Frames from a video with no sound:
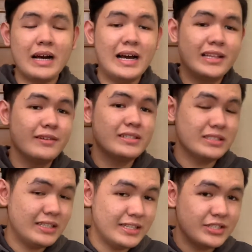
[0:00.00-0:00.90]
address
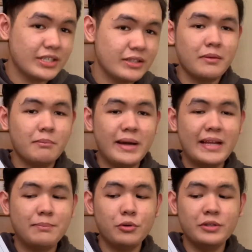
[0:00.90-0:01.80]
is legit by
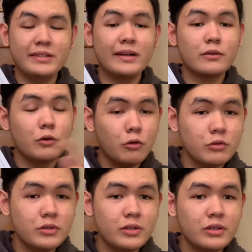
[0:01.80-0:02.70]
inputting the
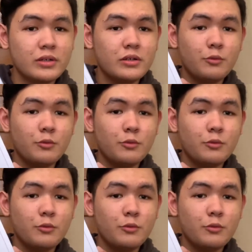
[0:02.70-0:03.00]
code,